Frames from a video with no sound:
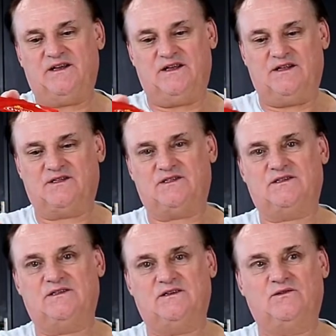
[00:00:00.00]

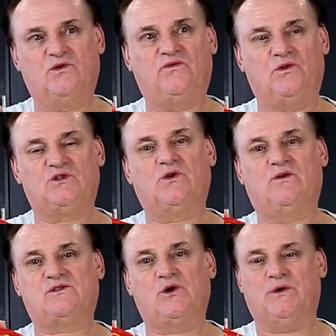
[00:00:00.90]
It's good for
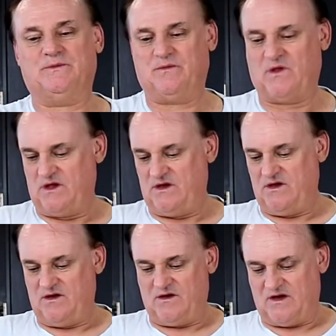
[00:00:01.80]
sore throat.
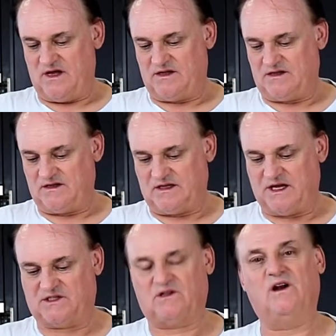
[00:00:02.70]
It
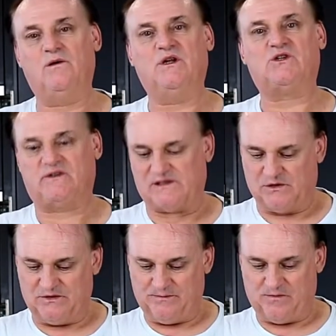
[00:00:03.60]
tastes a little bit
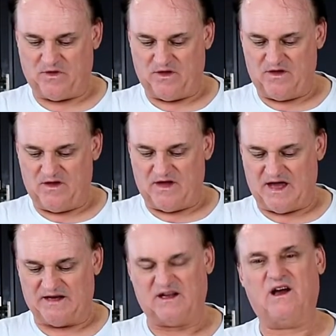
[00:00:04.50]
strong
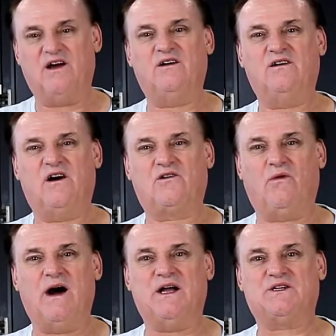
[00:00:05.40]
and a
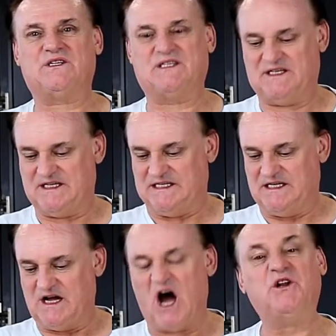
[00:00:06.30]
quite
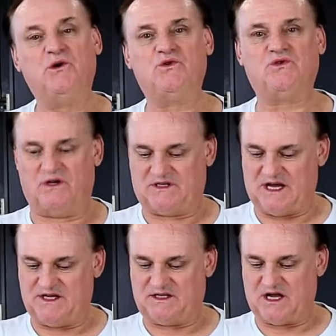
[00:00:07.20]
unusual
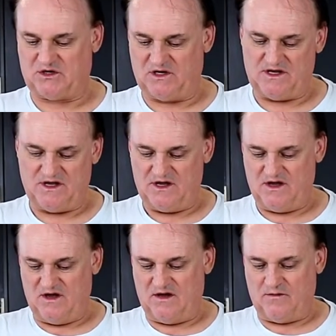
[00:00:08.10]
taste actually,
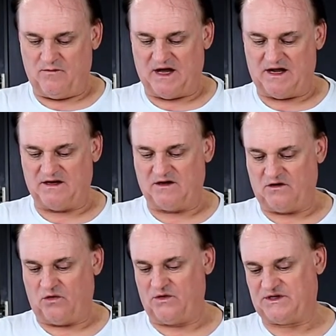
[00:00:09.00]
but the
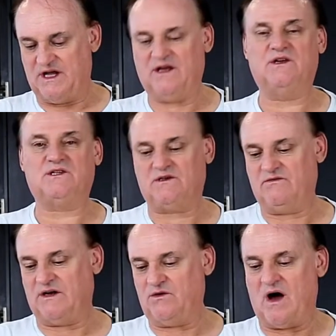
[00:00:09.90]
whole thing is
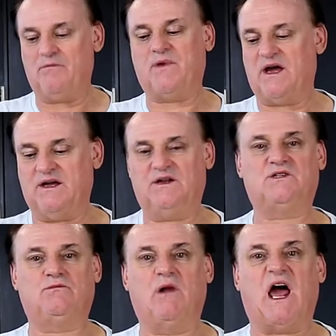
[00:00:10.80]
when you unpack it,
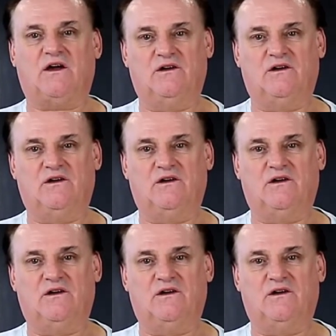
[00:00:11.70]
it's black.